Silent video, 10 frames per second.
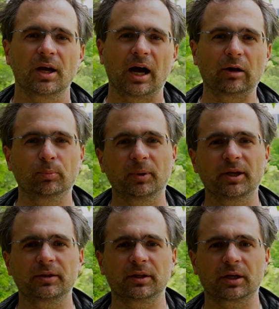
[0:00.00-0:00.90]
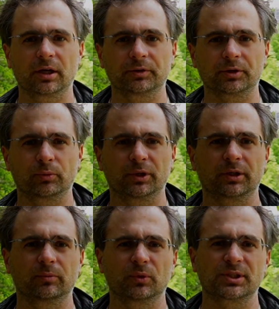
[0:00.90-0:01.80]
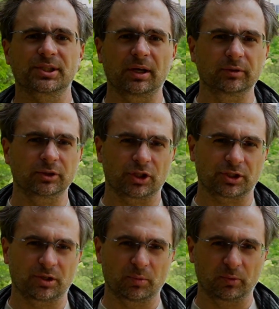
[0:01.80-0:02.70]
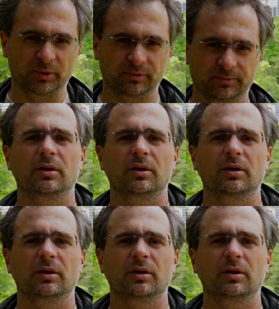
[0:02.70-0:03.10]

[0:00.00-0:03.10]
I'll play the encounter with him with sound in just a moment.